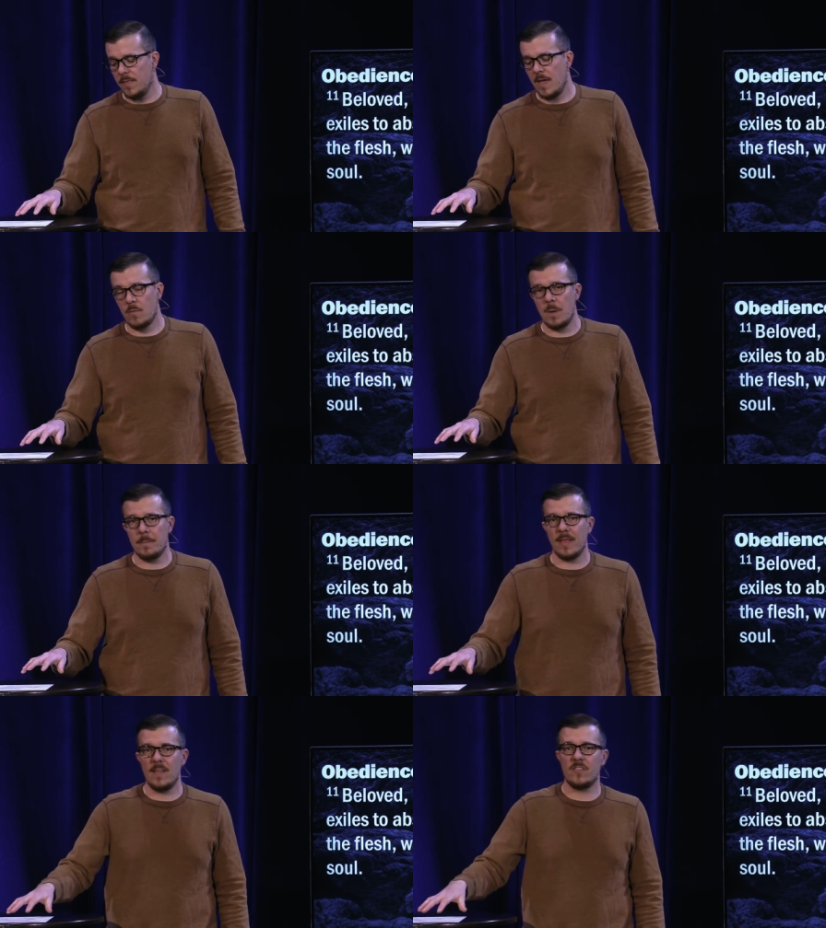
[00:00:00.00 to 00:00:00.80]
They
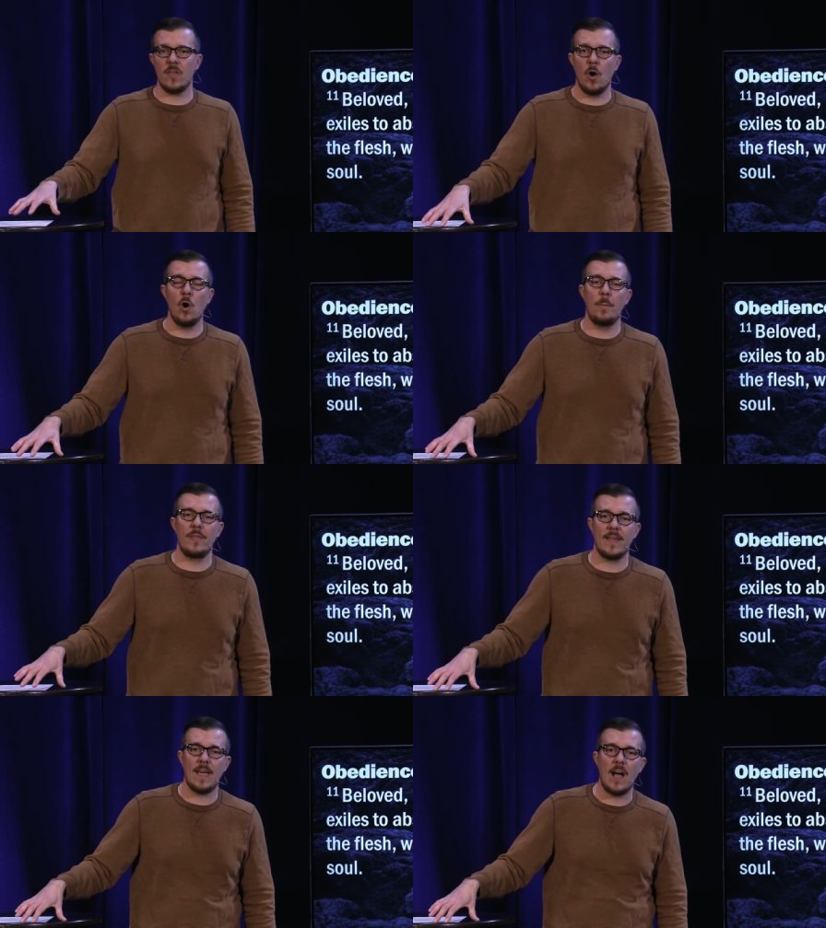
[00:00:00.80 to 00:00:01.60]
replace the hope
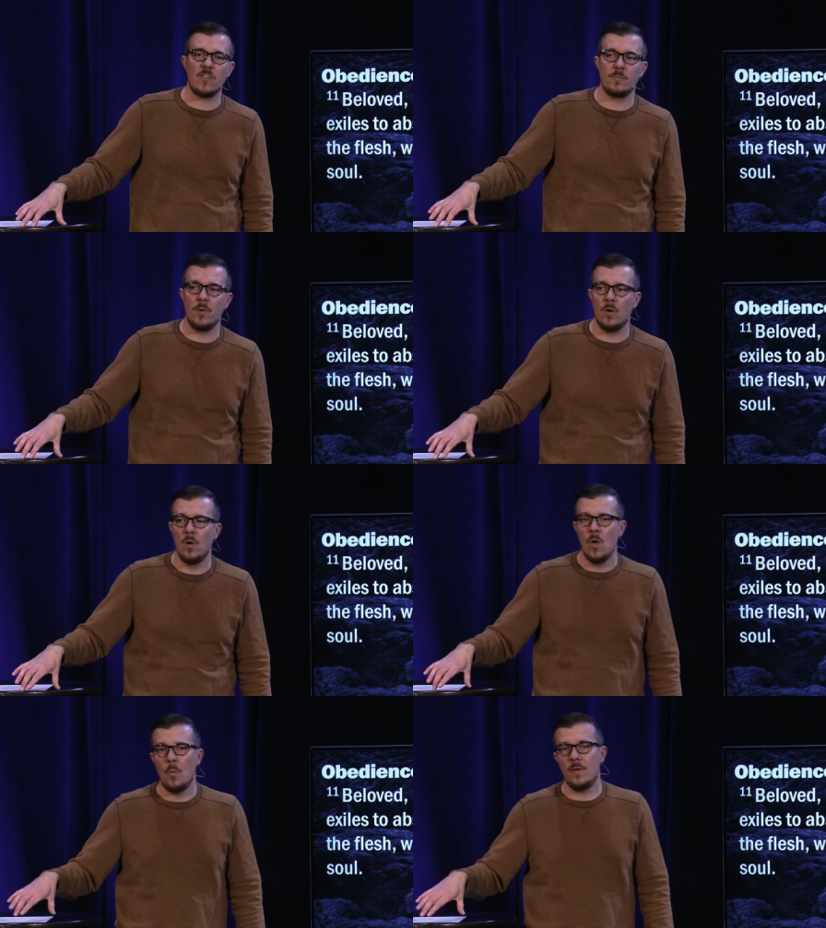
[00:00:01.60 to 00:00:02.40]
of the
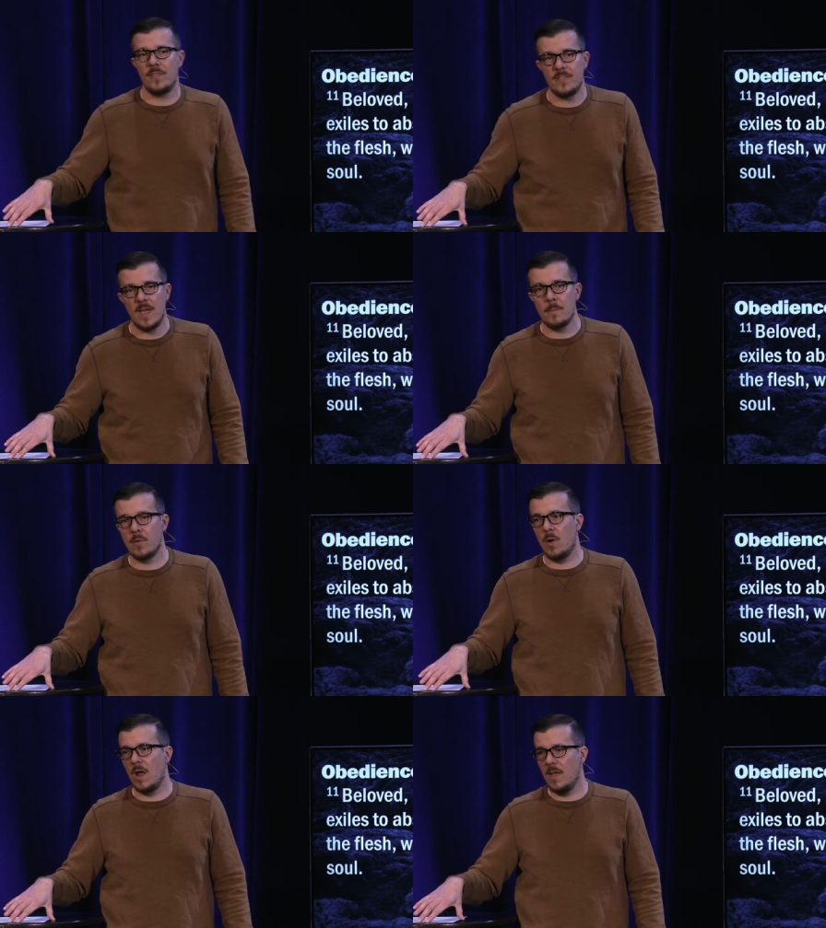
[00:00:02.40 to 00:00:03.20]
gospel with the
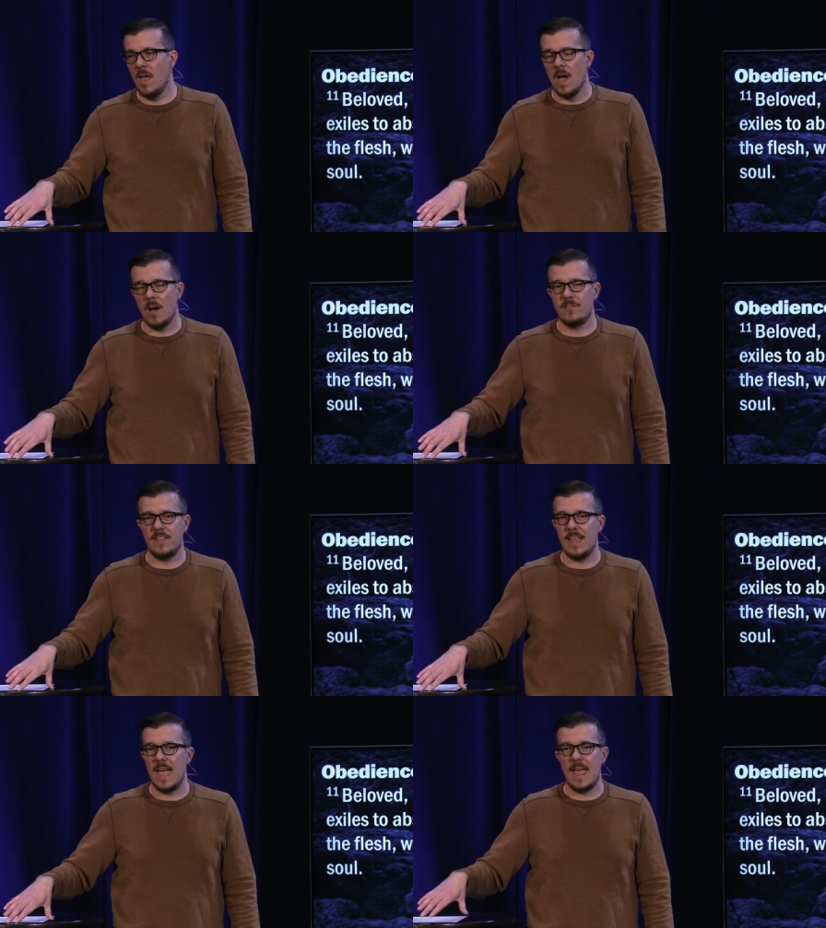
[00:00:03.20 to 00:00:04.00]
temporary of
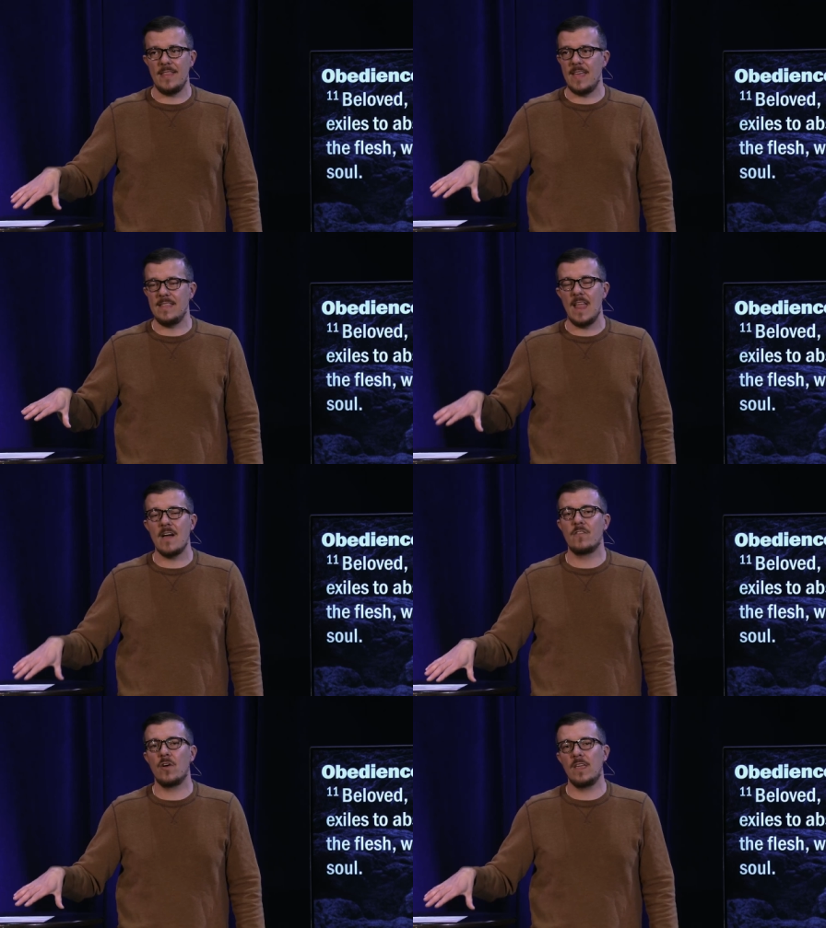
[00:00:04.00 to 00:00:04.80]
today, and they
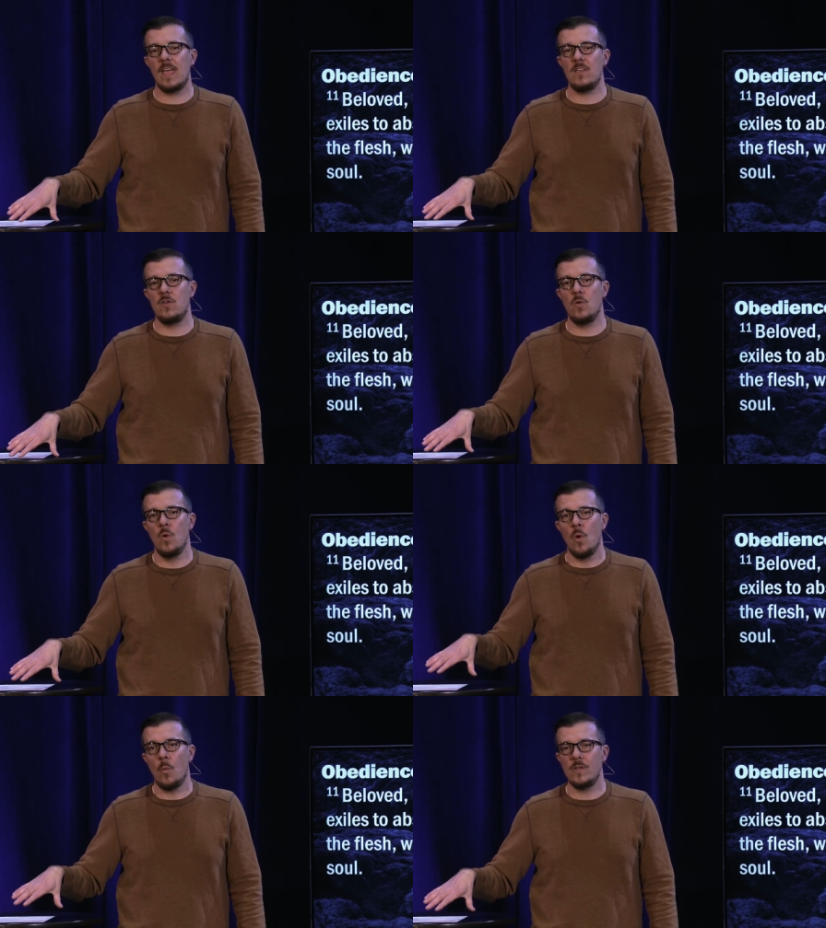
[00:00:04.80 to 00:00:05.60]
never get
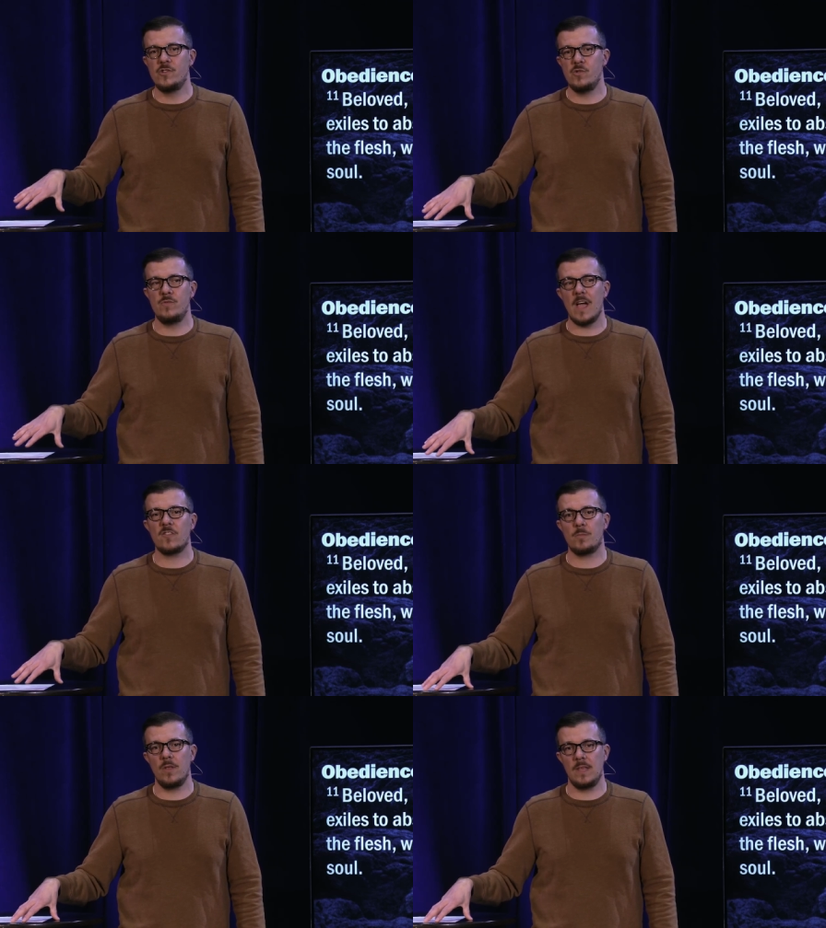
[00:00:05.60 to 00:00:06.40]
you what you
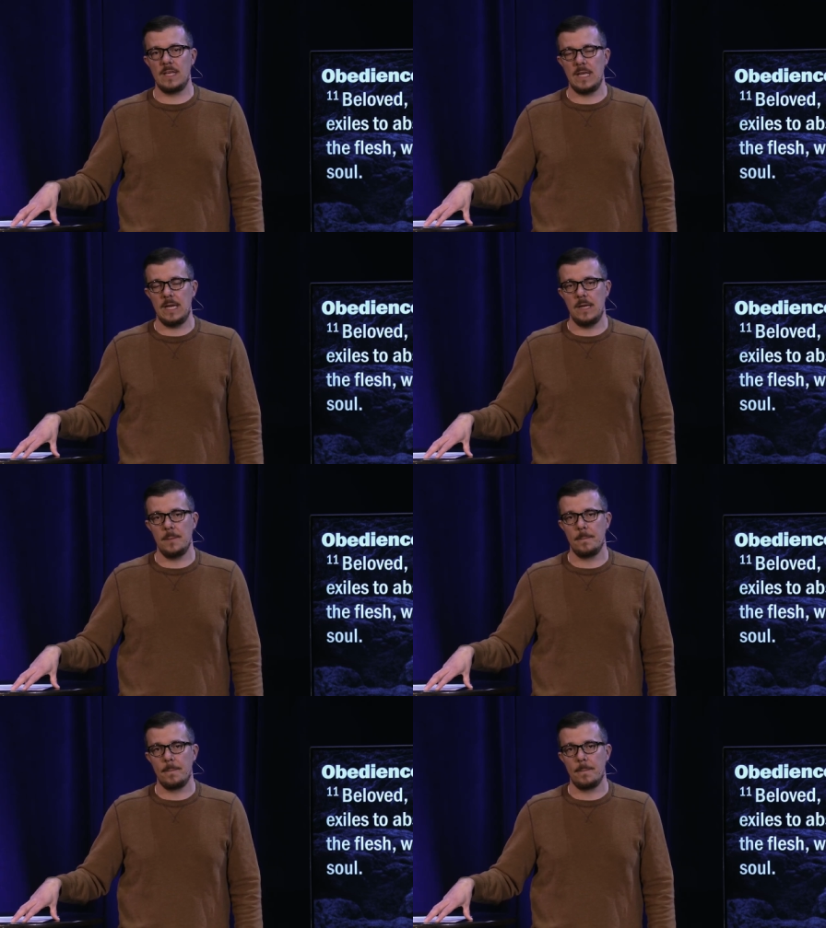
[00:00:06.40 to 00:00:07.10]
desperately need.